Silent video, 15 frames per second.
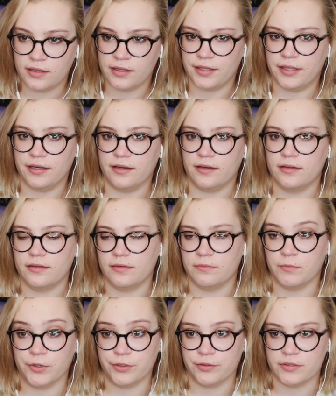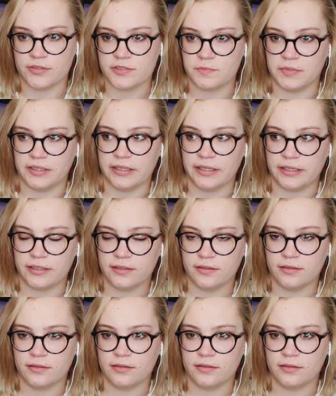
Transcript: and murderers. But like,